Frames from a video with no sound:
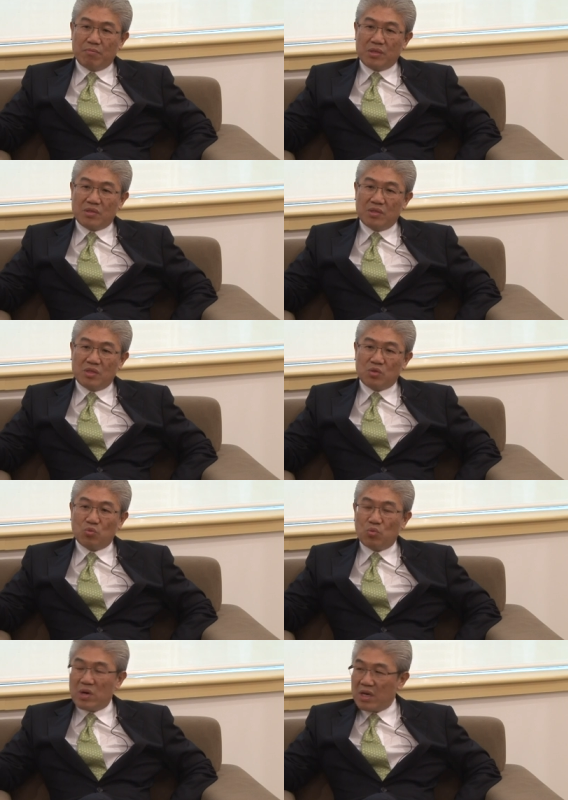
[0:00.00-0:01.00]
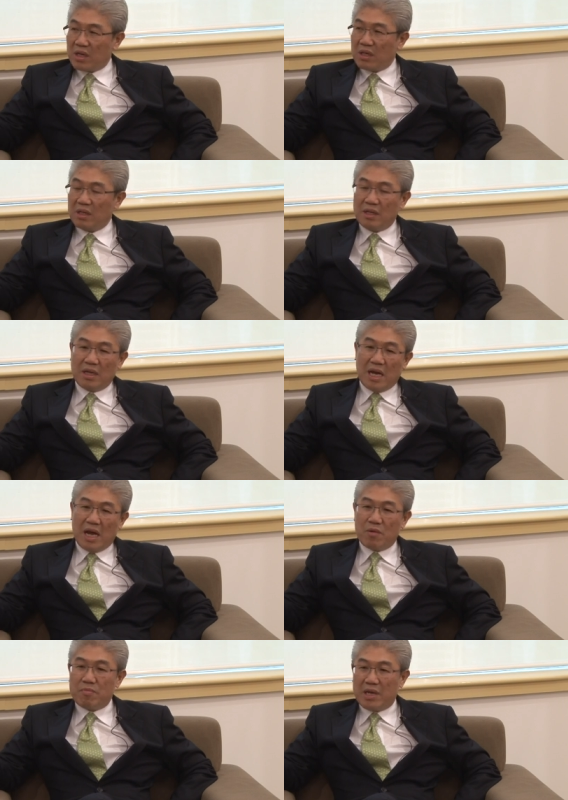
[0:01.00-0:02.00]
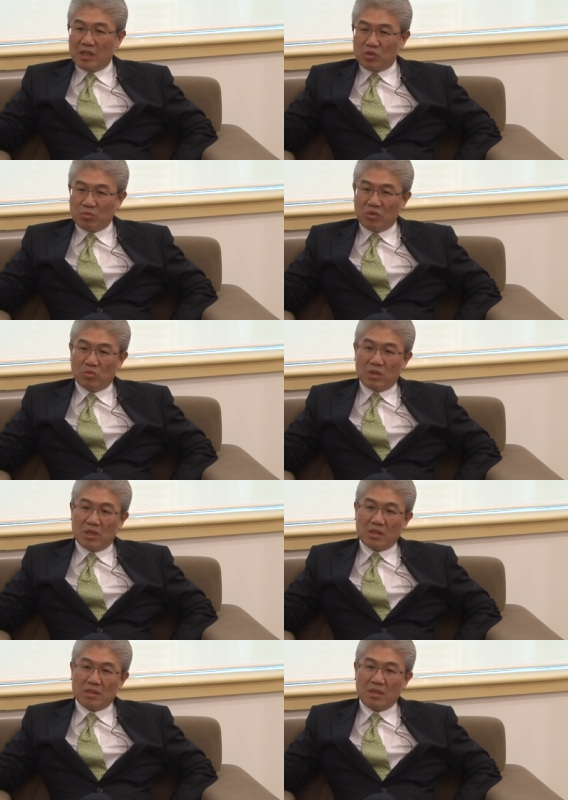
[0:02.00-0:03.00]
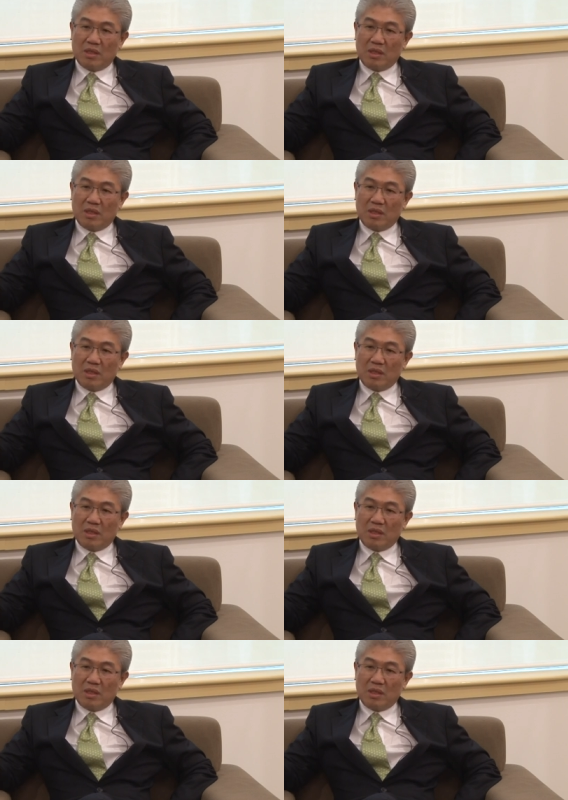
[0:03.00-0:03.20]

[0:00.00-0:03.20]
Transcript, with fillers: business works, mm. how management works,